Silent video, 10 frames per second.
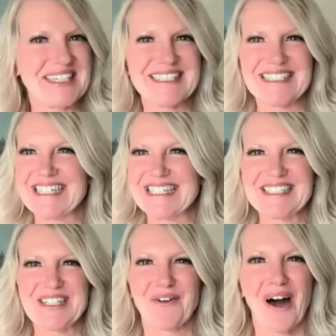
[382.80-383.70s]
Before
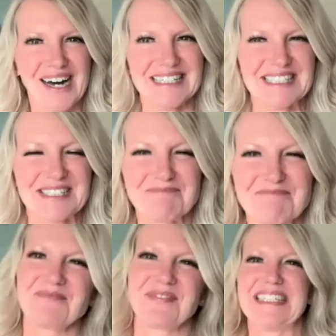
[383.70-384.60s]
our 90 awesome. days
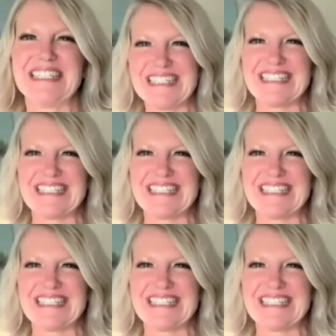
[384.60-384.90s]
over.